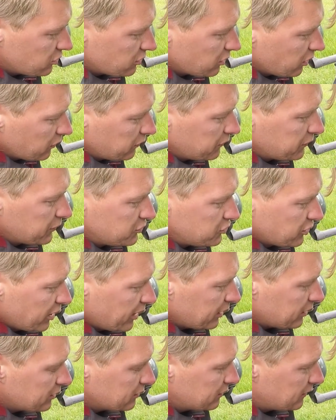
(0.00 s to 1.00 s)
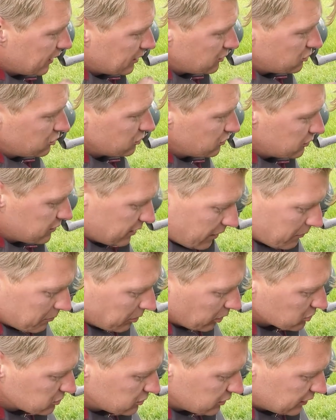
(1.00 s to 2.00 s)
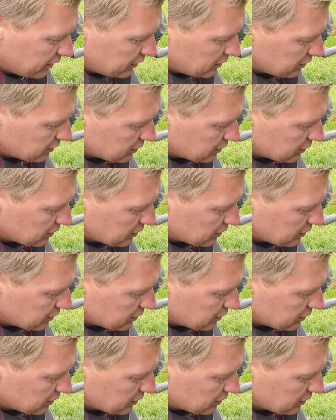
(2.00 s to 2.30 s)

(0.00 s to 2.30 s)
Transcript: off the jack, the engine's now bolted in.